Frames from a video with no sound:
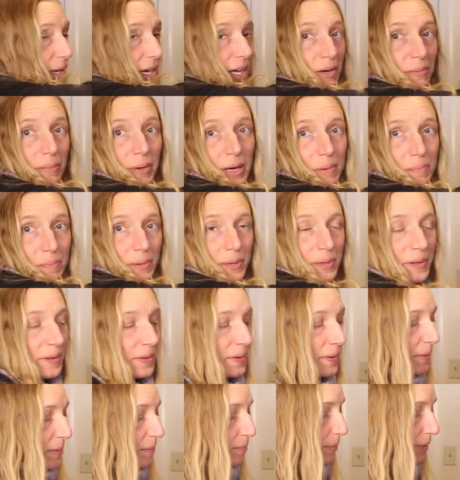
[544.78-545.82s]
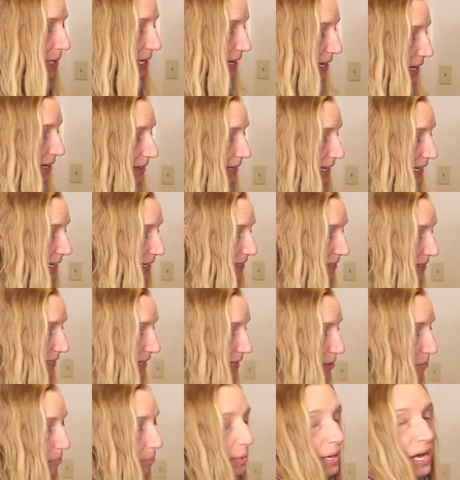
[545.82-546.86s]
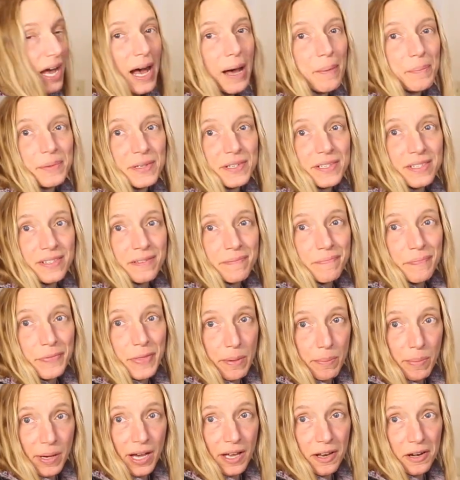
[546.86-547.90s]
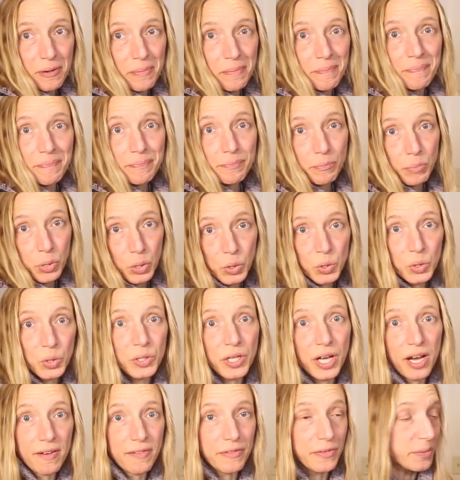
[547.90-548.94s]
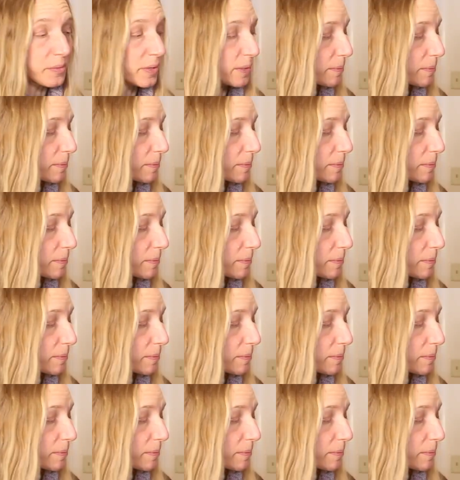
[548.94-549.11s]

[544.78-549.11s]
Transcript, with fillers: bottom up. But I, like I said, popped the bottom, pulled off the